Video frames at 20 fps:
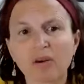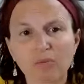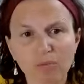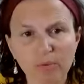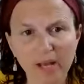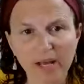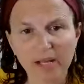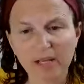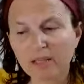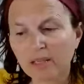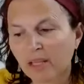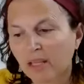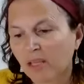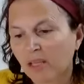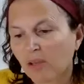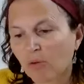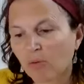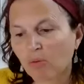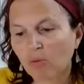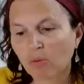Well,
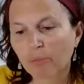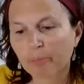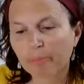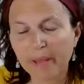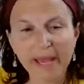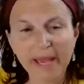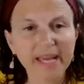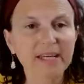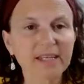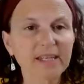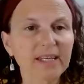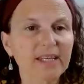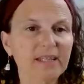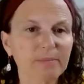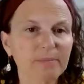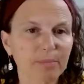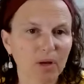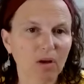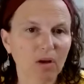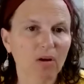Pain
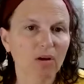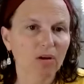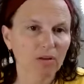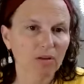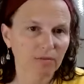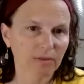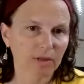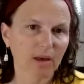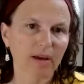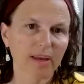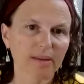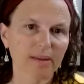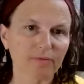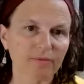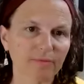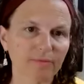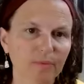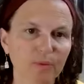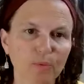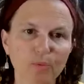is part of
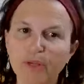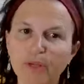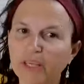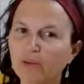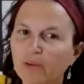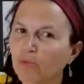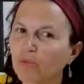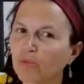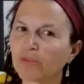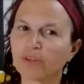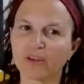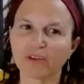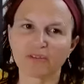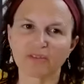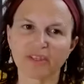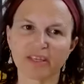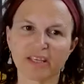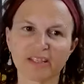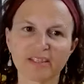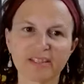life. We all know
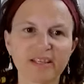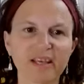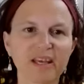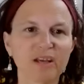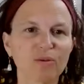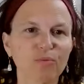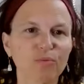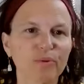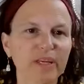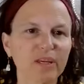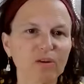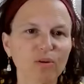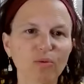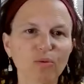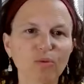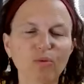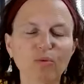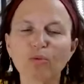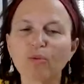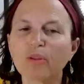this. We
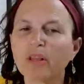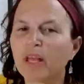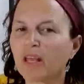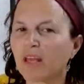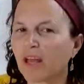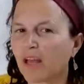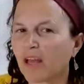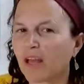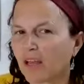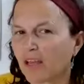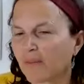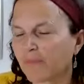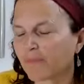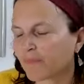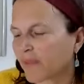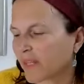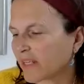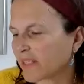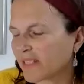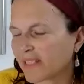all are
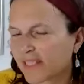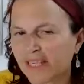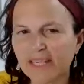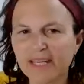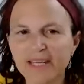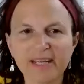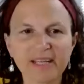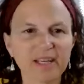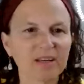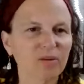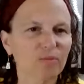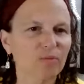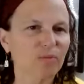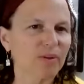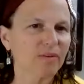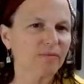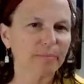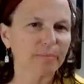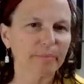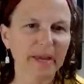dealing
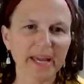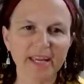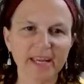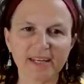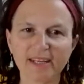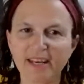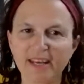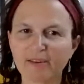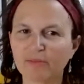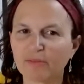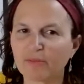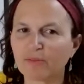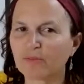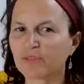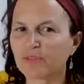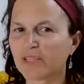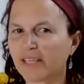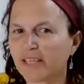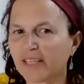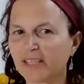with pain
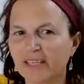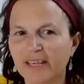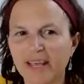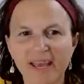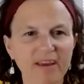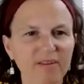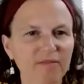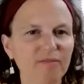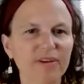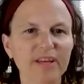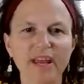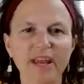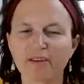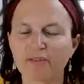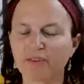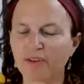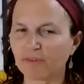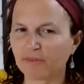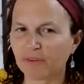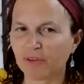levels in every
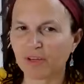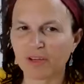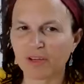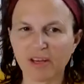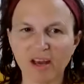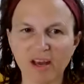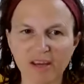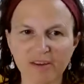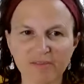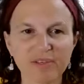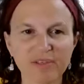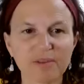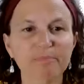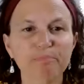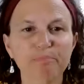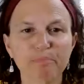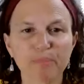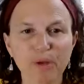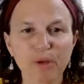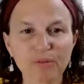area of our lives
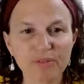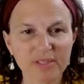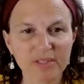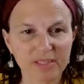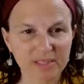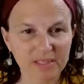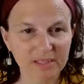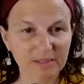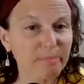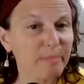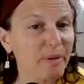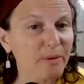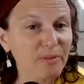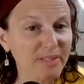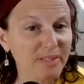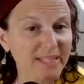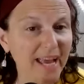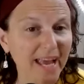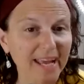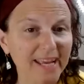most
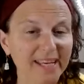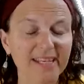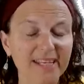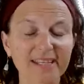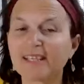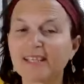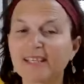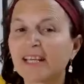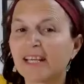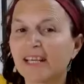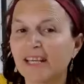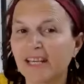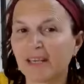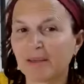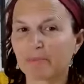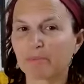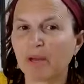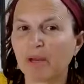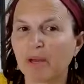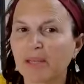most days.
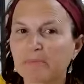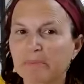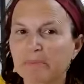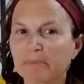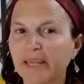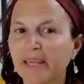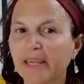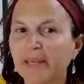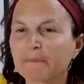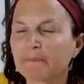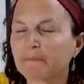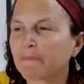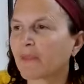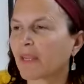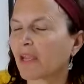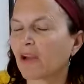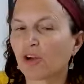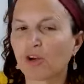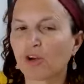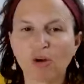It might be
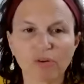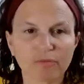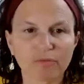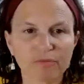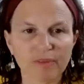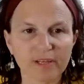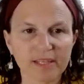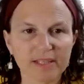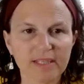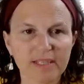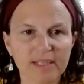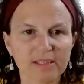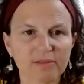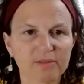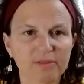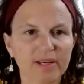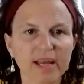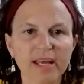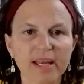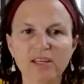a conflict in a
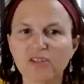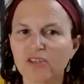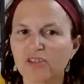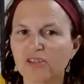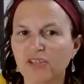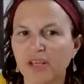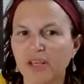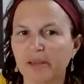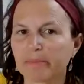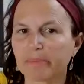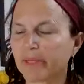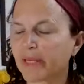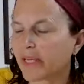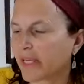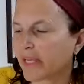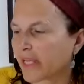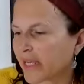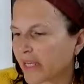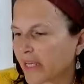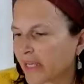relationship.
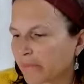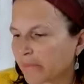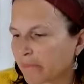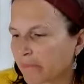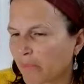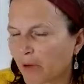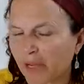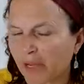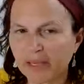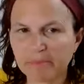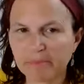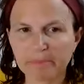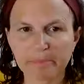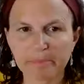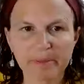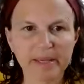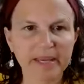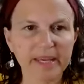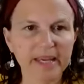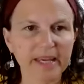It might
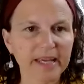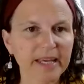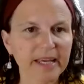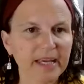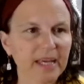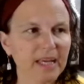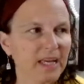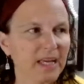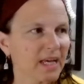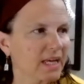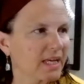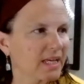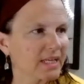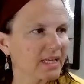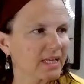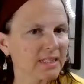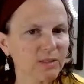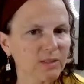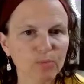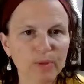be
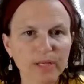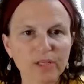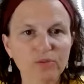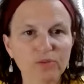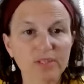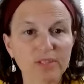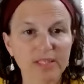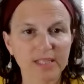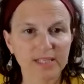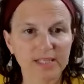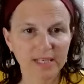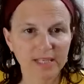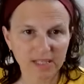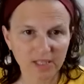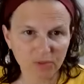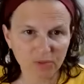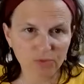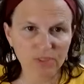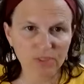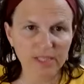uh, when you're sitting
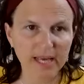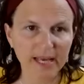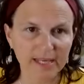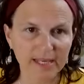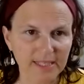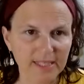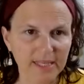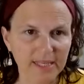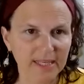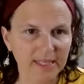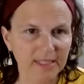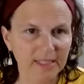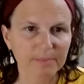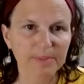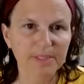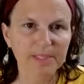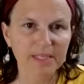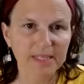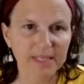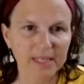at your desk in a
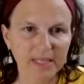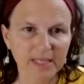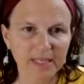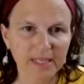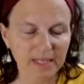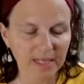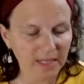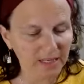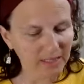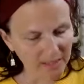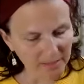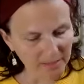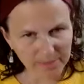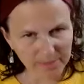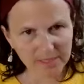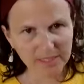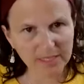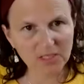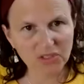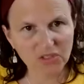particular
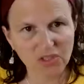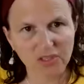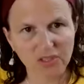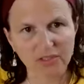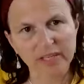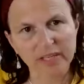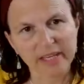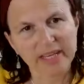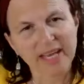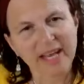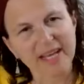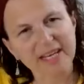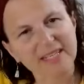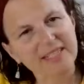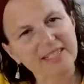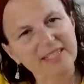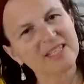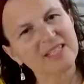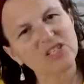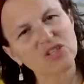position
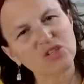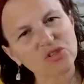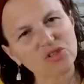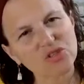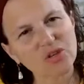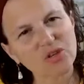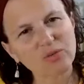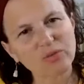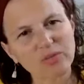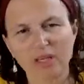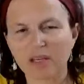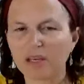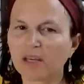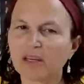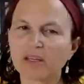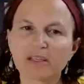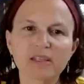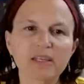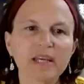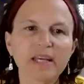and your shoulder
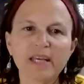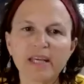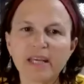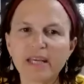hurts.